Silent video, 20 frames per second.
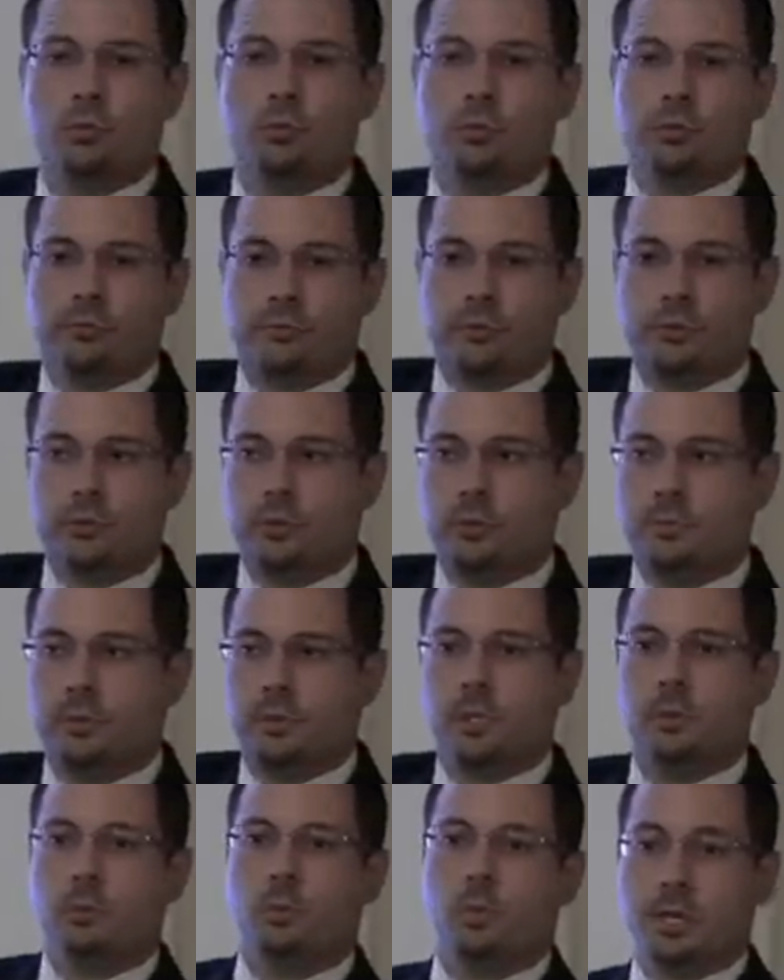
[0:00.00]
who refer to
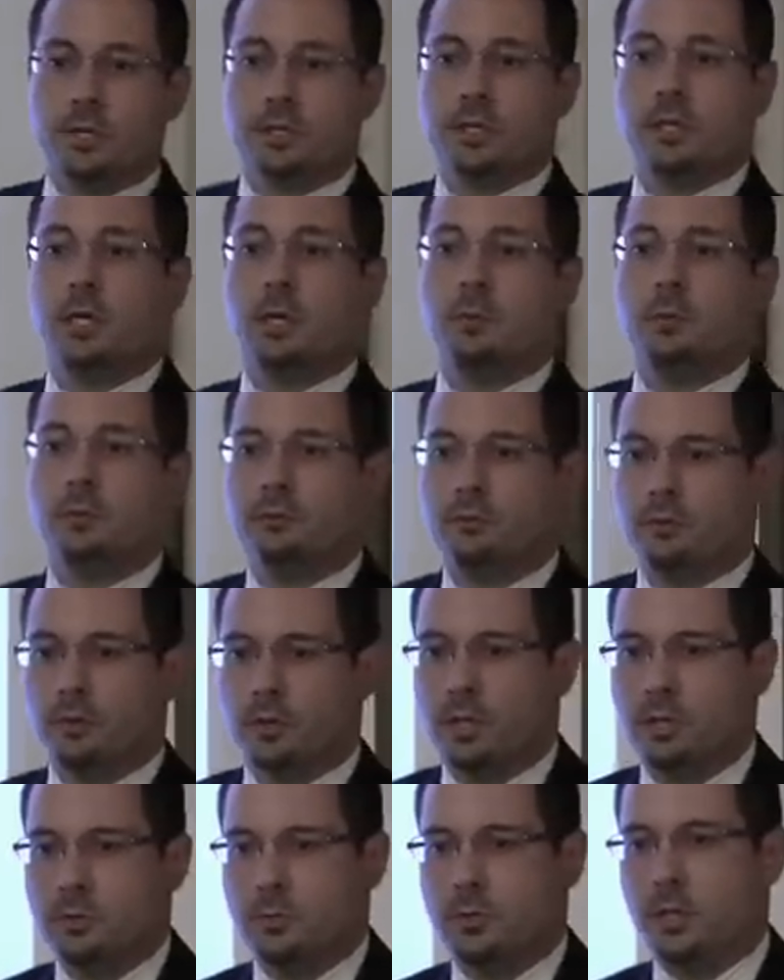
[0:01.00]
me will actually come in for
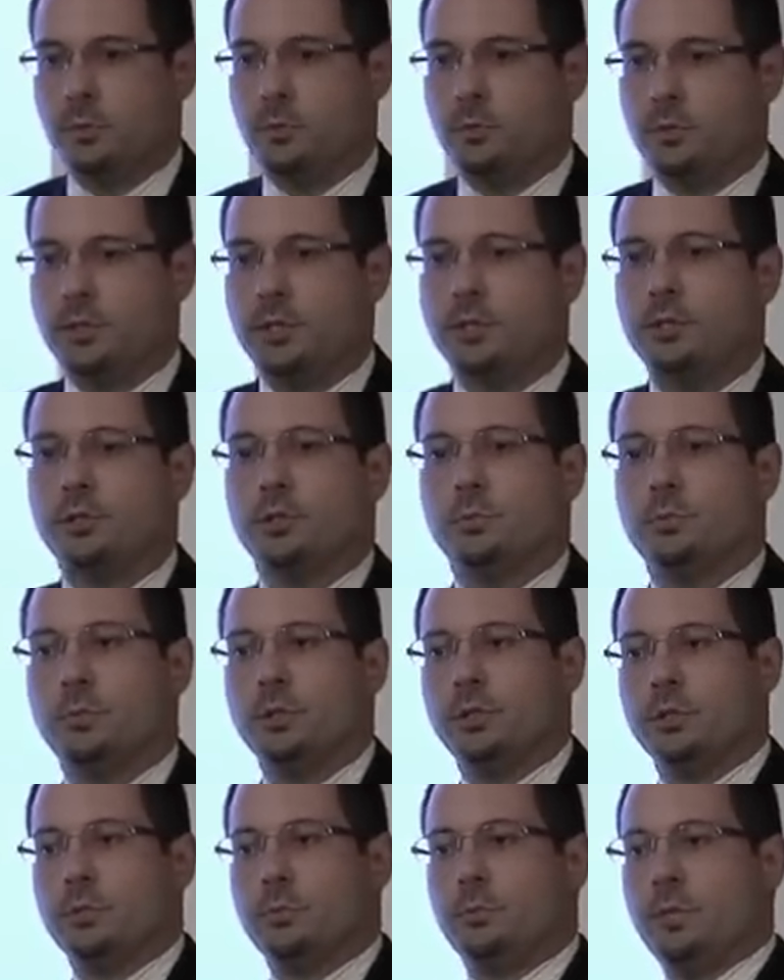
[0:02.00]
cosmetic procedures
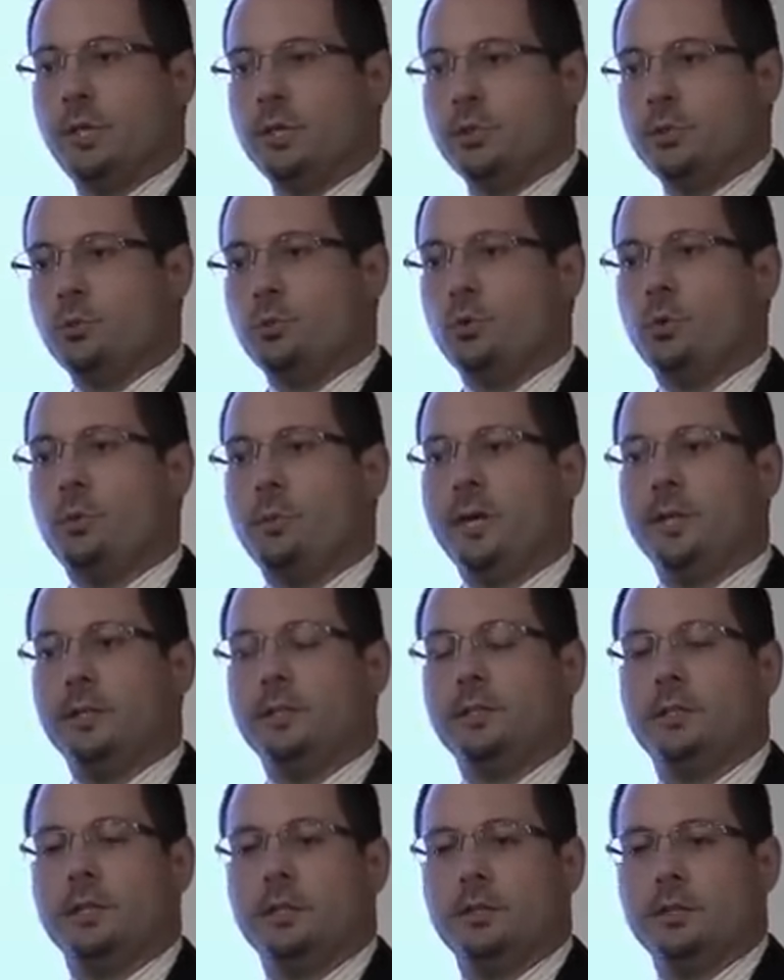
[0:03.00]
because patients will go back
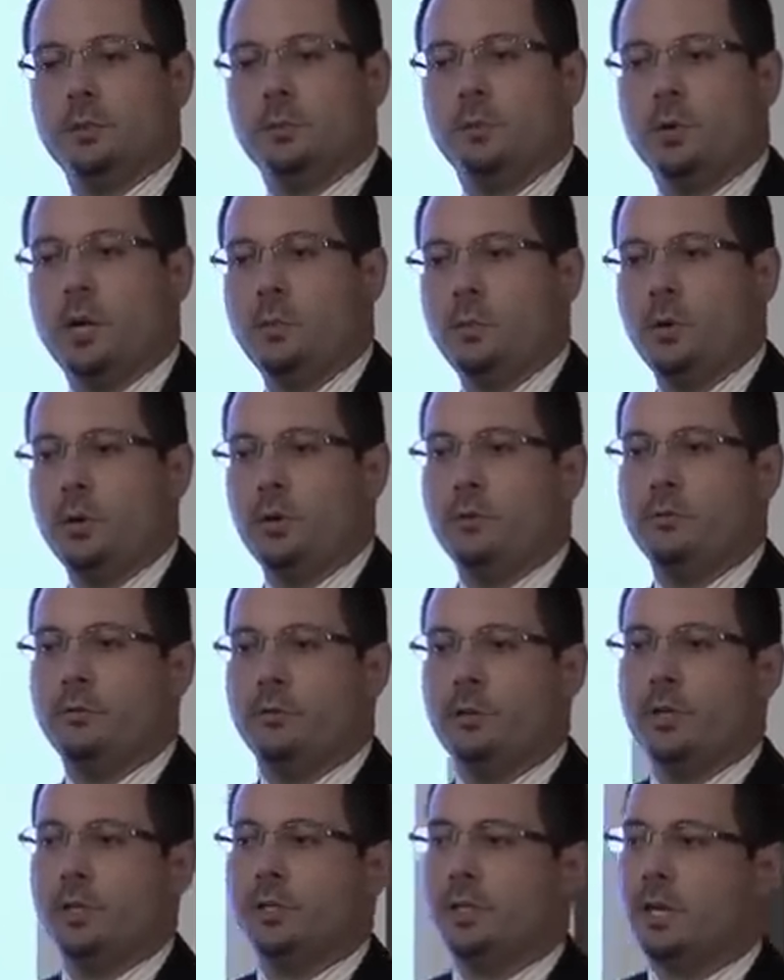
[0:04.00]
to tell their primary
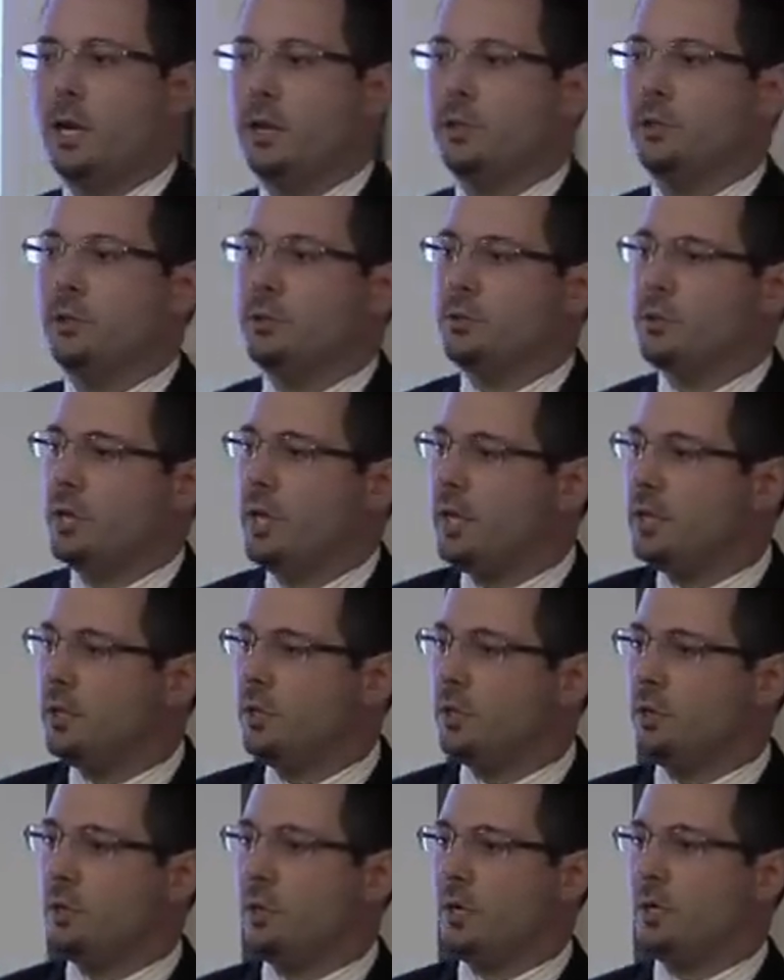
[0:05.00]
referring doctors, hey,
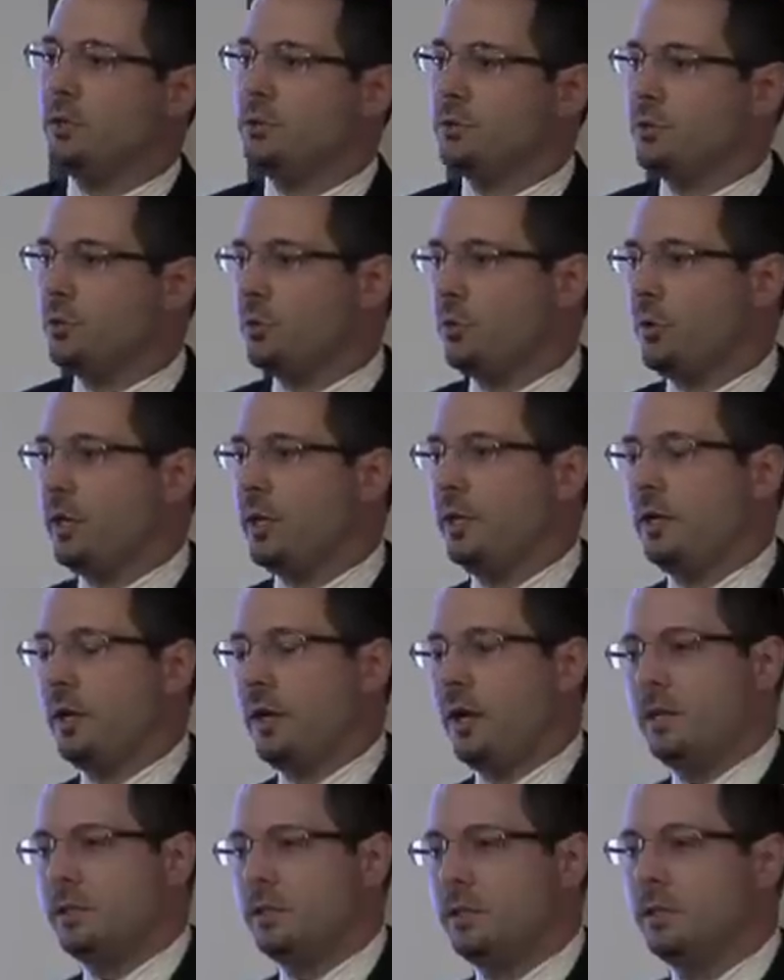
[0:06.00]
you know, I look so great, I
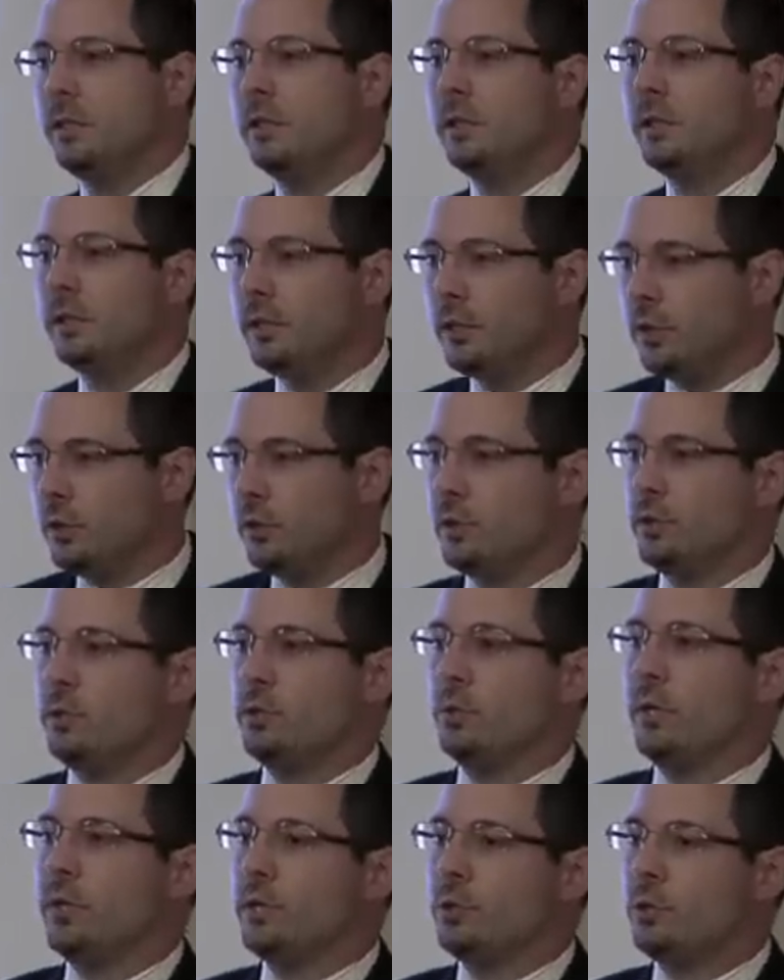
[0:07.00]
had, you know, this
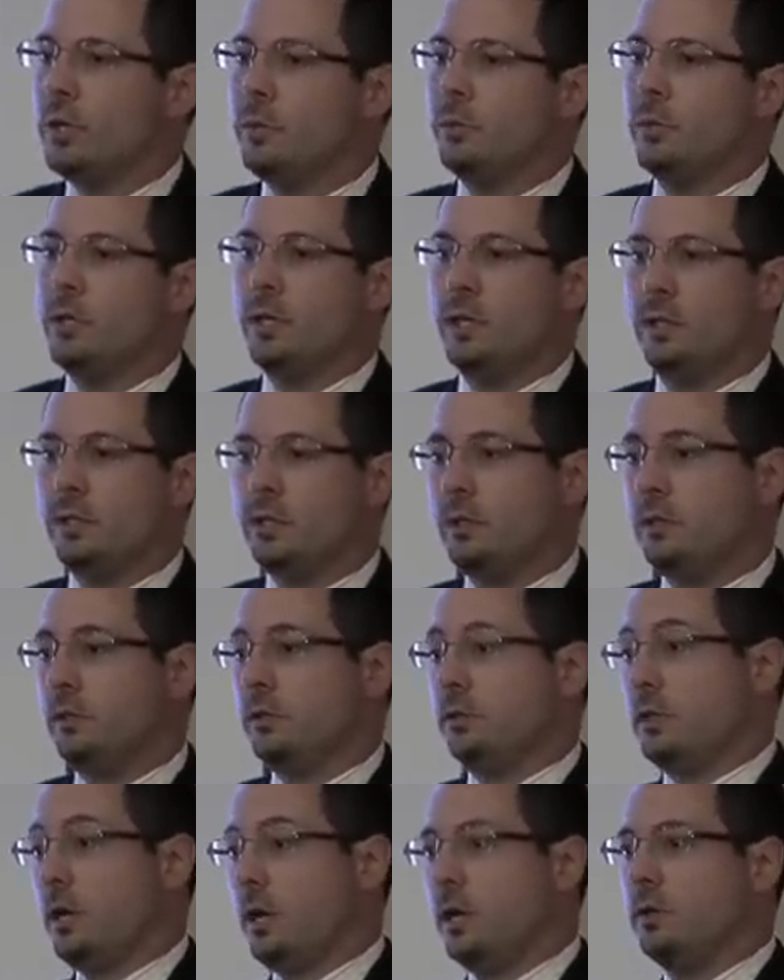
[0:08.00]
great treatment, and
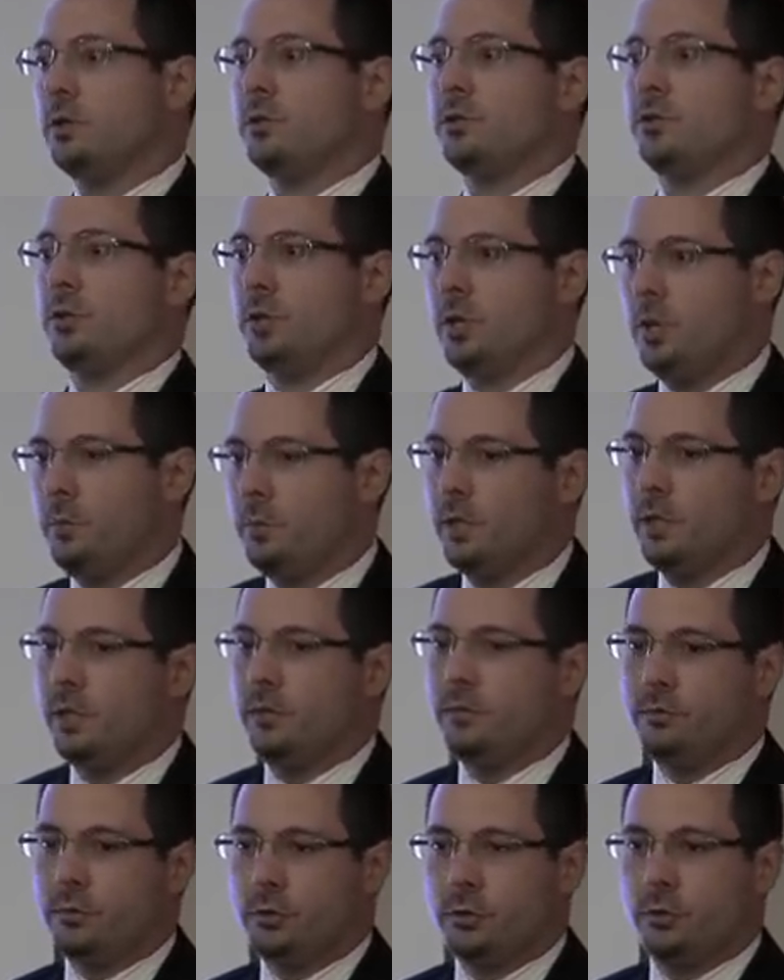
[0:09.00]
the doctors are coming
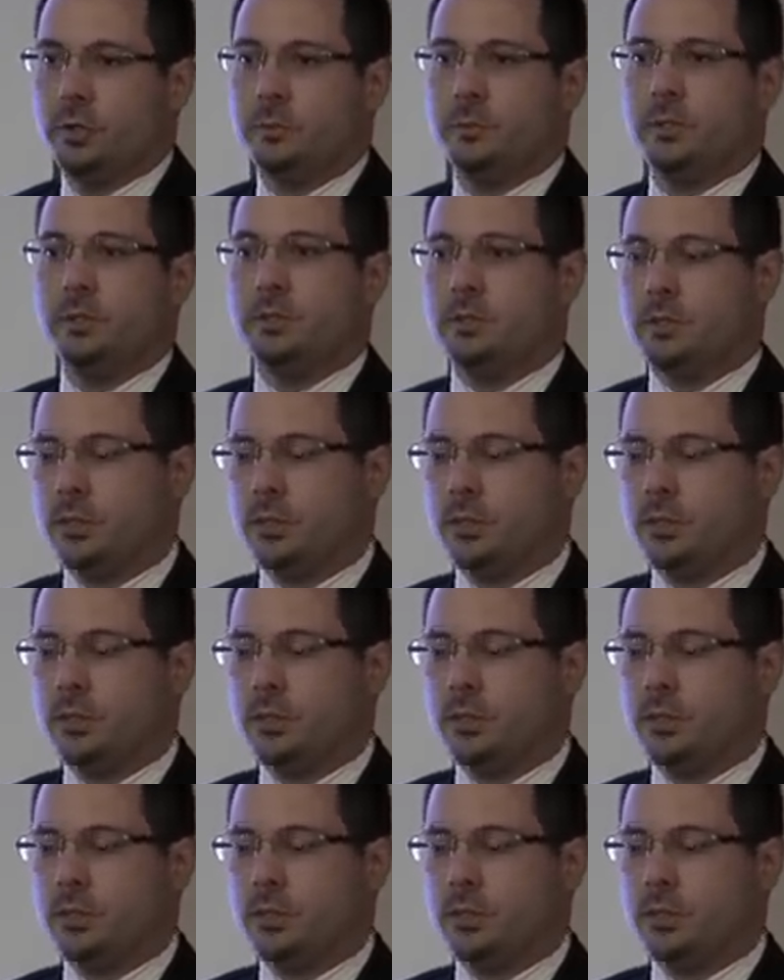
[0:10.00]
in for treatment.